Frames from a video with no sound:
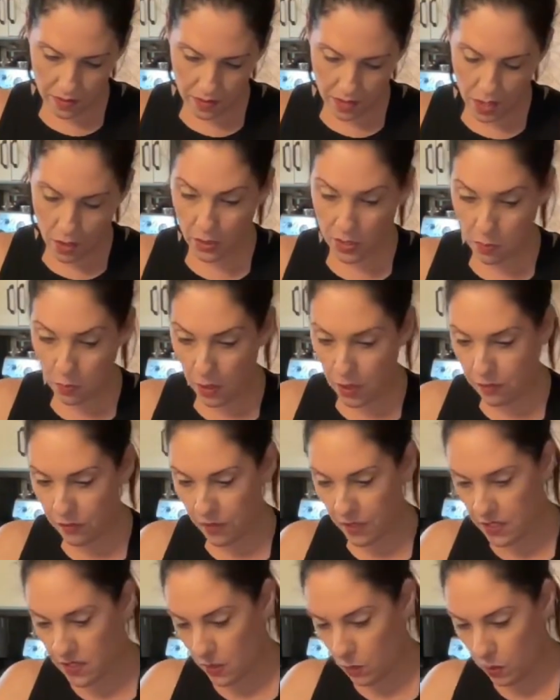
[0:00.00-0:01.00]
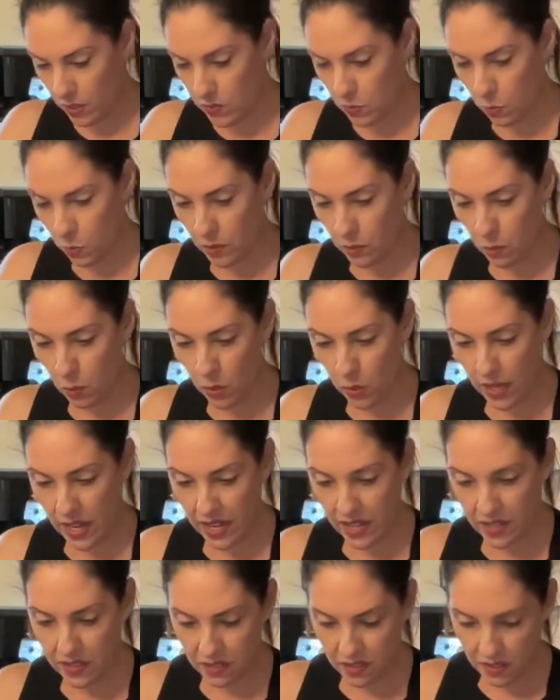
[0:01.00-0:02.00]
Oh, it's perfect. It was 1 more
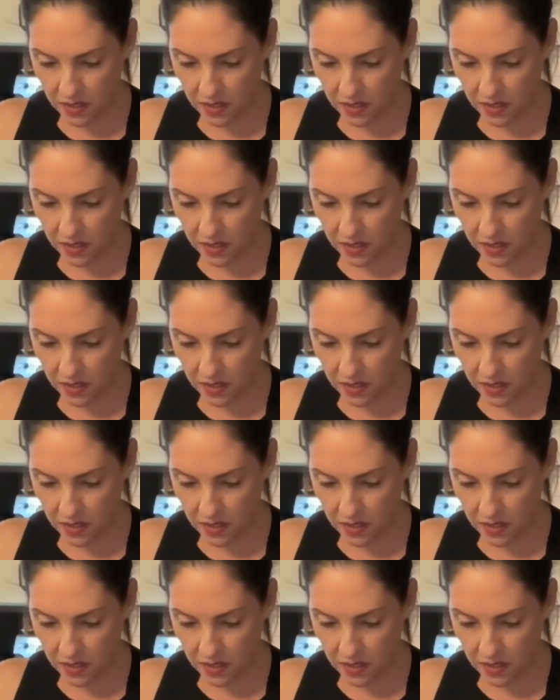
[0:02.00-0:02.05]
egg.